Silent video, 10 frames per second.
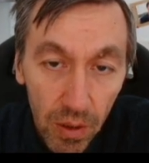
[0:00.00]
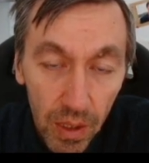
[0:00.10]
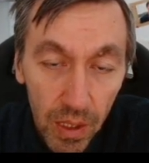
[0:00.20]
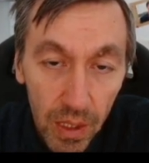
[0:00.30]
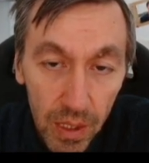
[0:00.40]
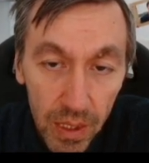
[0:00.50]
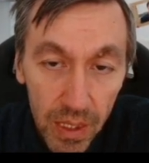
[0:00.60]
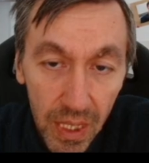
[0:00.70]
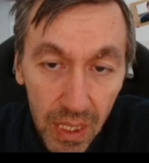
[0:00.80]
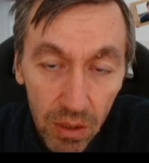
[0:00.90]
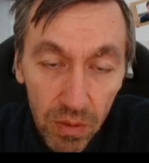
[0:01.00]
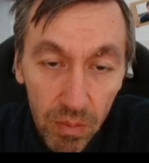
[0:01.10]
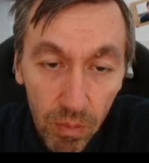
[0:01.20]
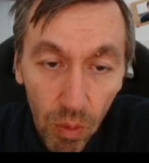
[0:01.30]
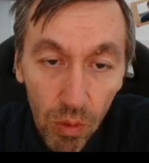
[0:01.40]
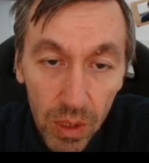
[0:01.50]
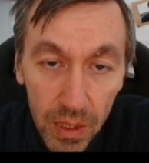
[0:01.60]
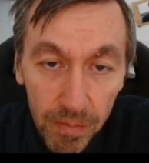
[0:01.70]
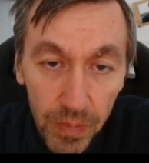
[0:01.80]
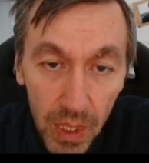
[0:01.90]
side of the
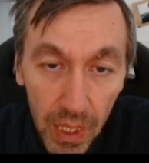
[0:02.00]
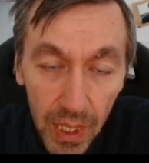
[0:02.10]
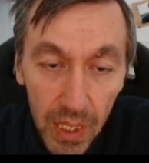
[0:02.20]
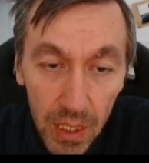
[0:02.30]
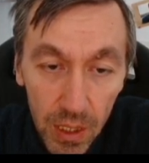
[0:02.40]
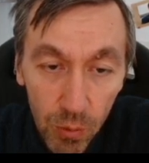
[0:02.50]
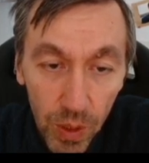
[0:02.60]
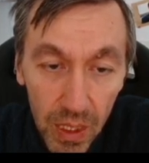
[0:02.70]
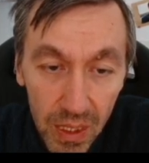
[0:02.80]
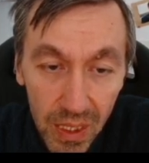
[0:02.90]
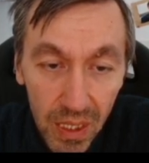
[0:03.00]
board, and as we can see,